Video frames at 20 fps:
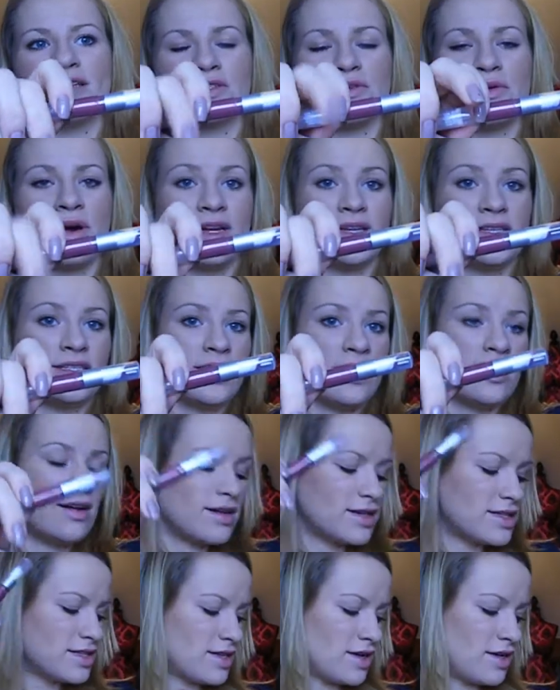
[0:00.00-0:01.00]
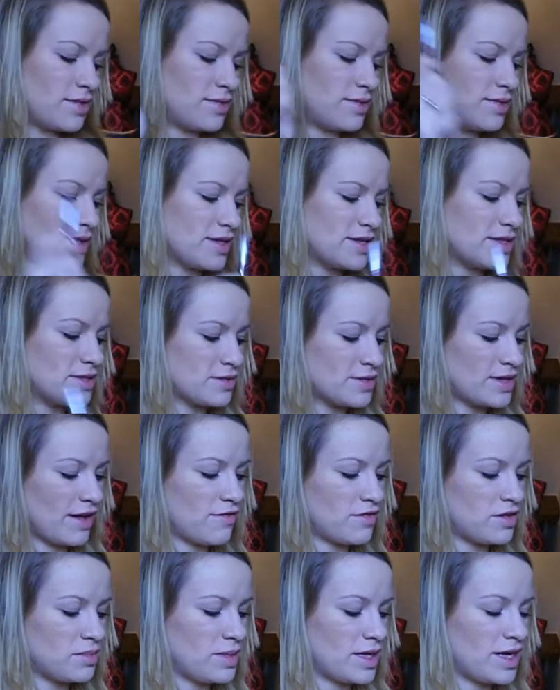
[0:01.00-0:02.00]
It's quite dark, so this will
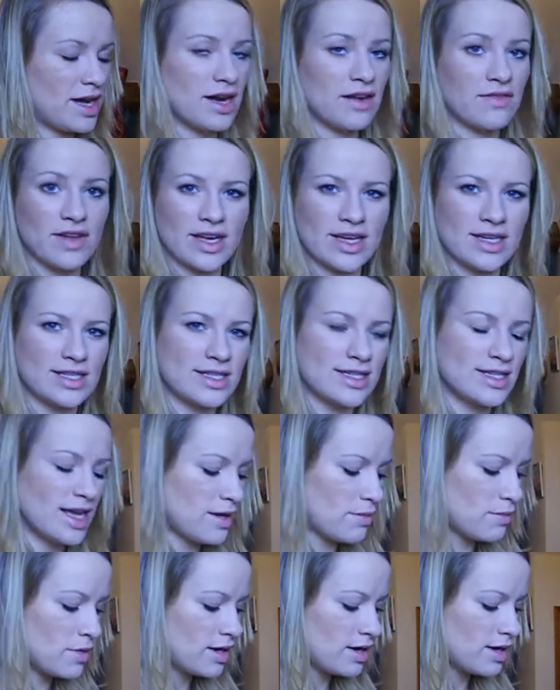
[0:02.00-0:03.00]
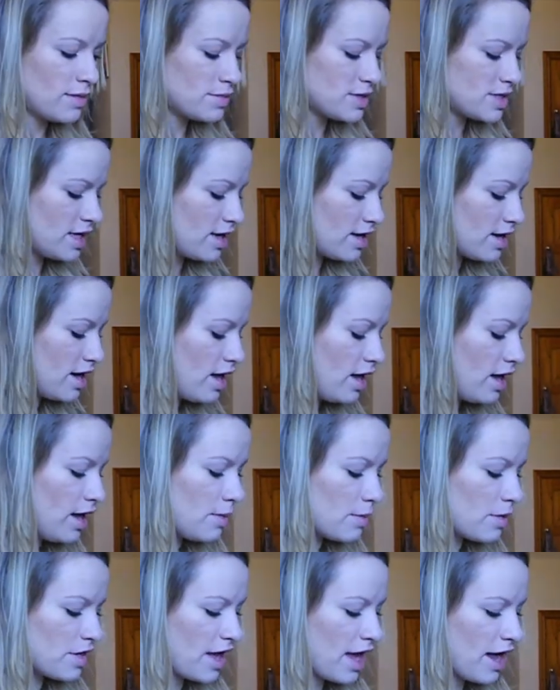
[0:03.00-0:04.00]
definitely be kind of like a statement lipstick,
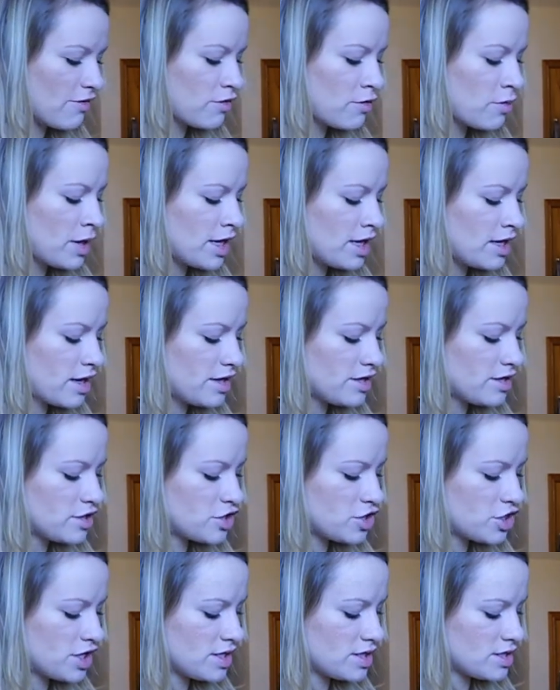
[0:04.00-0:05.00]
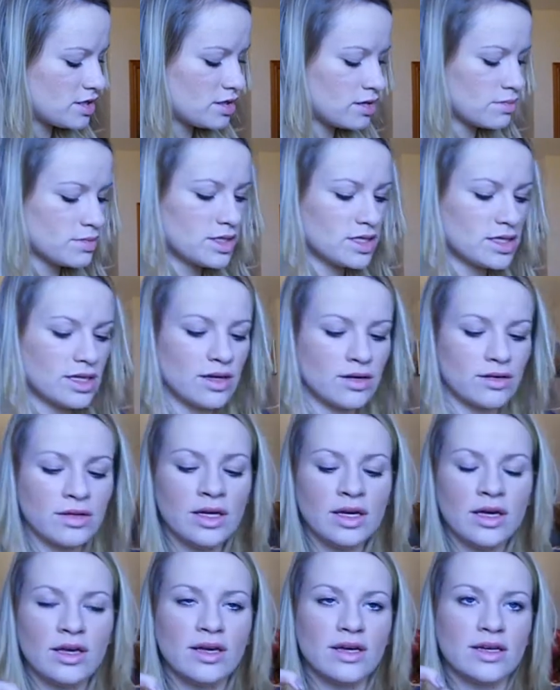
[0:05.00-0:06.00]
but they have a really nice sheen to them
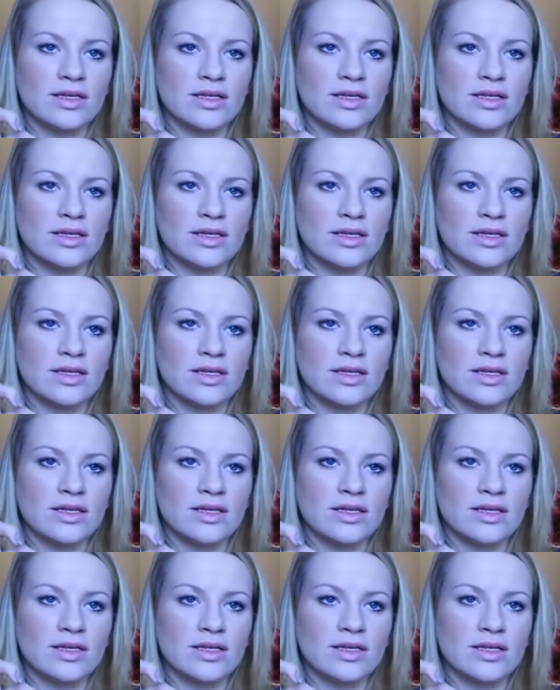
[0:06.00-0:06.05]
still,